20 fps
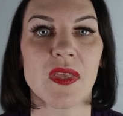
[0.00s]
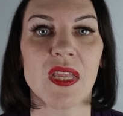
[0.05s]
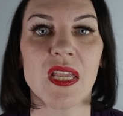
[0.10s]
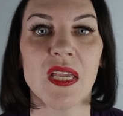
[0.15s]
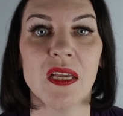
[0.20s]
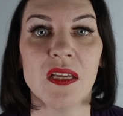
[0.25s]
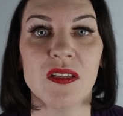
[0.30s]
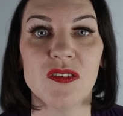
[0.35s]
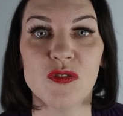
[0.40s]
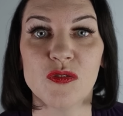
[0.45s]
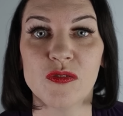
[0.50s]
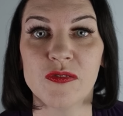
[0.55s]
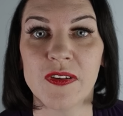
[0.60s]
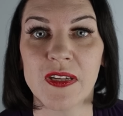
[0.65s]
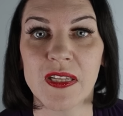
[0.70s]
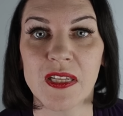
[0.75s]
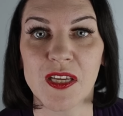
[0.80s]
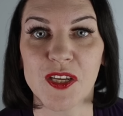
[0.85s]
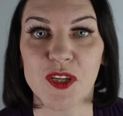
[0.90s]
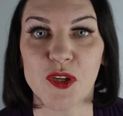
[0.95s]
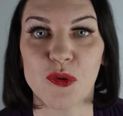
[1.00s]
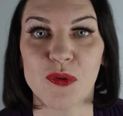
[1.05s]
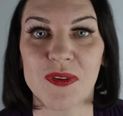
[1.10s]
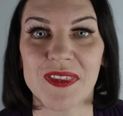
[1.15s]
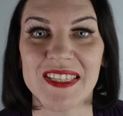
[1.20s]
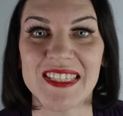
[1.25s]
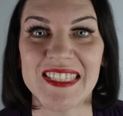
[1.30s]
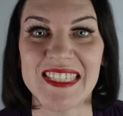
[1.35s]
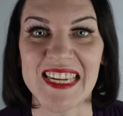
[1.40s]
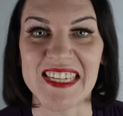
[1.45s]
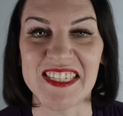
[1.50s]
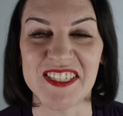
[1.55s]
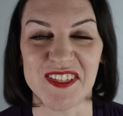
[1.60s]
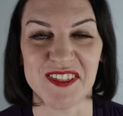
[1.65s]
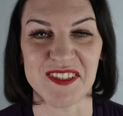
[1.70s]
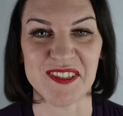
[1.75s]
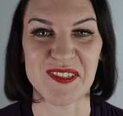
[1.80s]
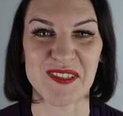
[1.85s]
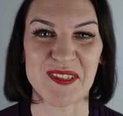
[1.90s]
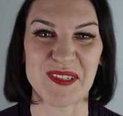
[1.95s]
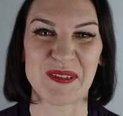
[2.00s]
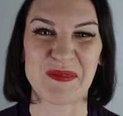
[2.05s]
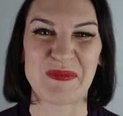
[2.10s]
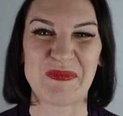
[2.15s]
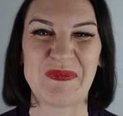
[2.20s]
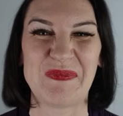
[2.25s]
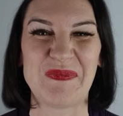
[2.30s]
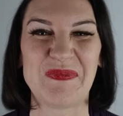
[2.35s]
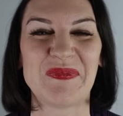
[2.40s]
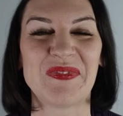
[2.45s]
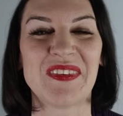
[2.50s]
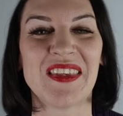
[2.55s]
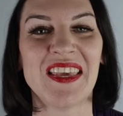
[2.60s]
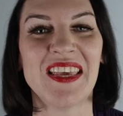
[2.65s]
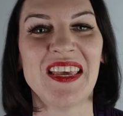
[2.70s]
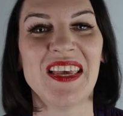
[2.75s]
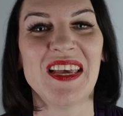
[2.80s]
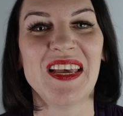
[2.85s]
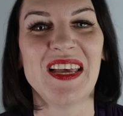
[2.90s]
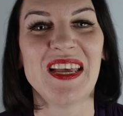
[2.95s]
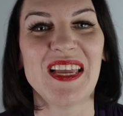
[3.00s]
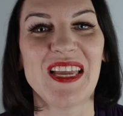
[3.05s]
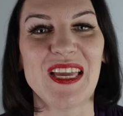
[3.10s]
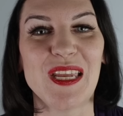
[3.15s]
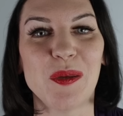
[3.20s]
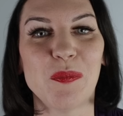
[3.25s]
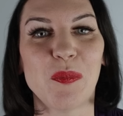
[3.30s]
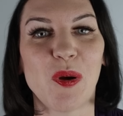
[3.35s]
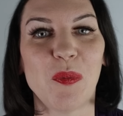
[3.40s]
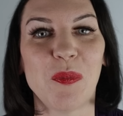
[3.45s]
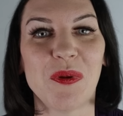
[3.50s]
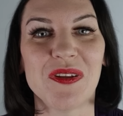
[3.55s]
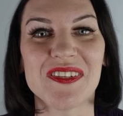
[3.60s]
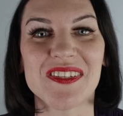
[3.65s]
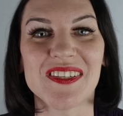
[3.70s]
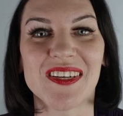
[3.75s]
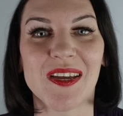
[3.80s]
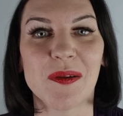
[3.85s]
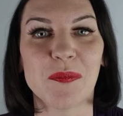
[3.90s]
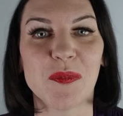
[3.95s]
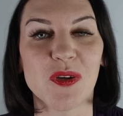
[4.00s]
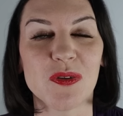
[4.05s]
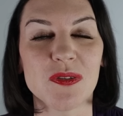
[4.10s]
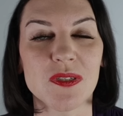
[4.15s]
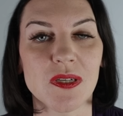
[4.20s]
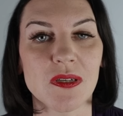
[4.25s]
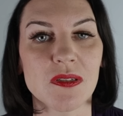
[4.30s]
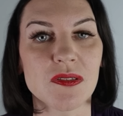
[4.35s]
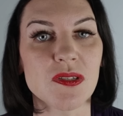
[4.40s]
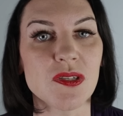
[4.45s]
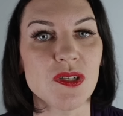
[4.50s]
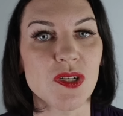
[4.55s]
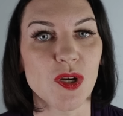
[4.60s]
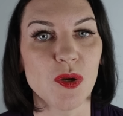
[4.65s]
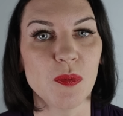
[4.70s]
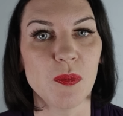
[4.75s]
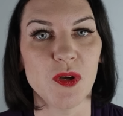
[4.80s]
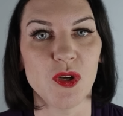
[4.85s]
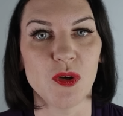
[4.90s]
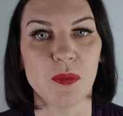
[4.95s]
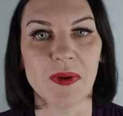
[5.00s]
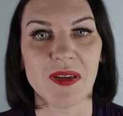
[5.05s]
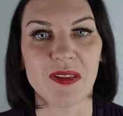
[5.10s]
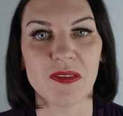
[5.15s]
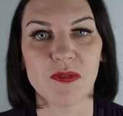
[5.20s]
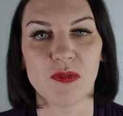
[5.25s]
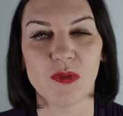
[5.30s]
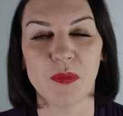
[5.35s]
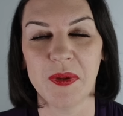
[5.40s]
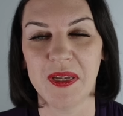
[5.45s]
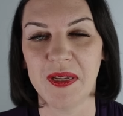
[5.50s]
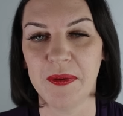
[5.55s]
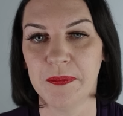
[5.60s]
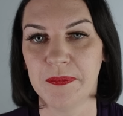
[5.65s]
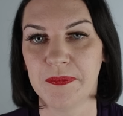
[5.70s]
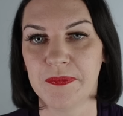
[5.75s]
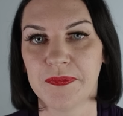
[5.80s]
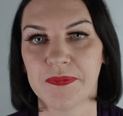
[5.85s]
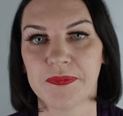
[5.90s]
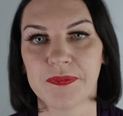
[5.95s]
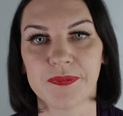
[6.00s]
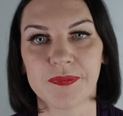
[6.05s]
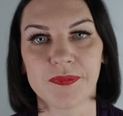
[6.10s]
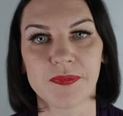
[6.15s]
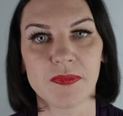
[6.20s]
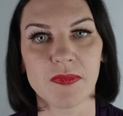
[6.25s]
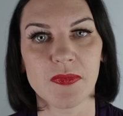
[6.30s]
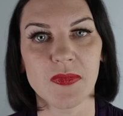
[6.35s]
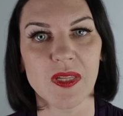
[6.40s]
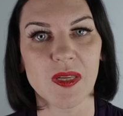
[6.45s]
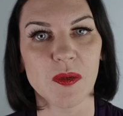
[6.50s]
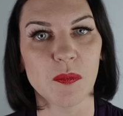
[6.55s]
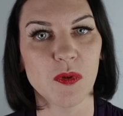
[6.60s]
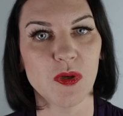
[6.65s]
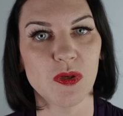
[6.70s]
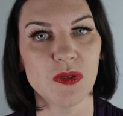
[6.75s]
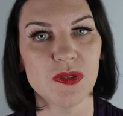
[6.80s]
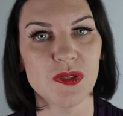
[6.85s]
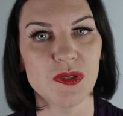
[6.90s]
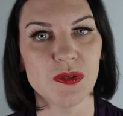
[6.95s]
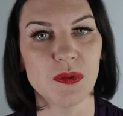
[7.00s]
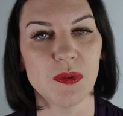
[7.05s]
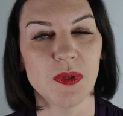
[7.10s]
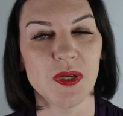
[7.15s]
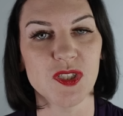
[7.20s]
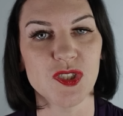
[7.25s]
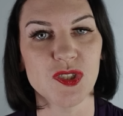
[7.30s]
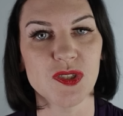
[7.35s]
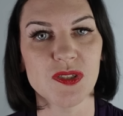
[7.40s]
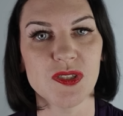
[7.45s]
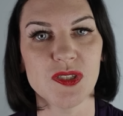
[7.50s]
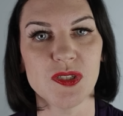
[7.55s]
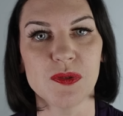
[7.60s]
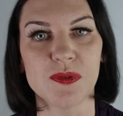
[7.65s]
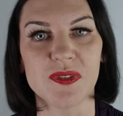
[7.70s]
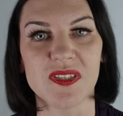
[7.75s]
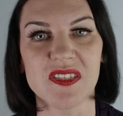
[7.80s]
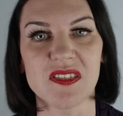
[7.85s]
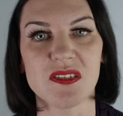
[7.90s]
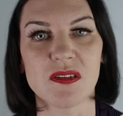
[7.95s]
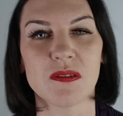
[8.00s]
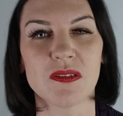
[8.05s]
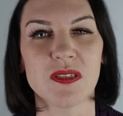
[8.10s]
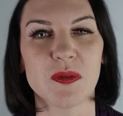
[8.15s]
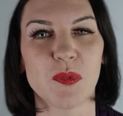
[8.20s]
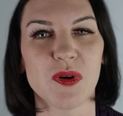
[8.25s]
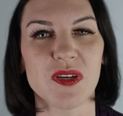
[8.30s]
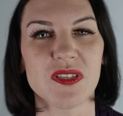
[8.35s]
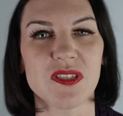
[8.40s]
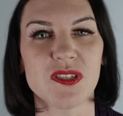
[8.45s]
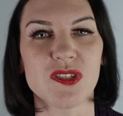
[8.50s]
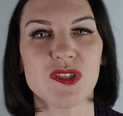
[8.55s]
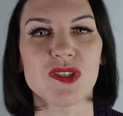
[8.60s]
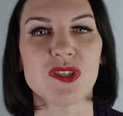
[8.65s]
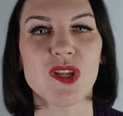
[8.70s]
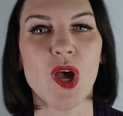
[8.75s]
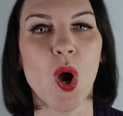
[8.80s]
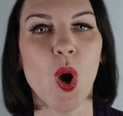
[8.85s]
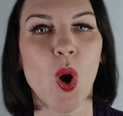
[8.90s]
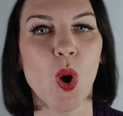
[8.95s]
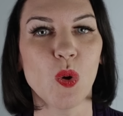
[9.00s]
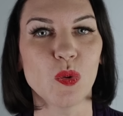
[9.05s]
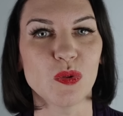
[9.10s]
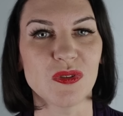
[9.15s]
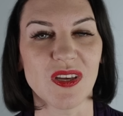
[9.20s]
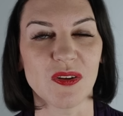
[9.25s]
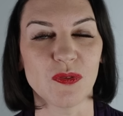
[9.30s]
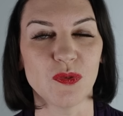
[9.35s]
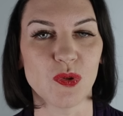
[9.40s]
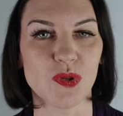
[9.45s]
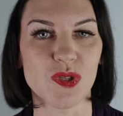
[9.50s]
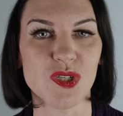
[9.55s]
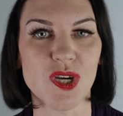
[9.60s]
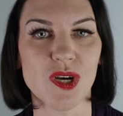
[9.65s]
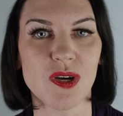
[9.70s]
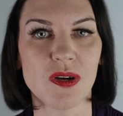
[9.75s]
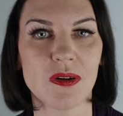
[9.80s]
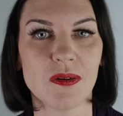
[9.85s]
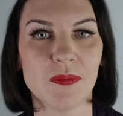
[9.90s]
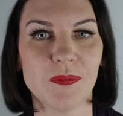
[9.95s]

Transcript: is you'll feel like you're at the dentist. In a moment, I'm going to ask you to open your mouth for me. I'm going to just use this tongue depressor, just hold down your tongue,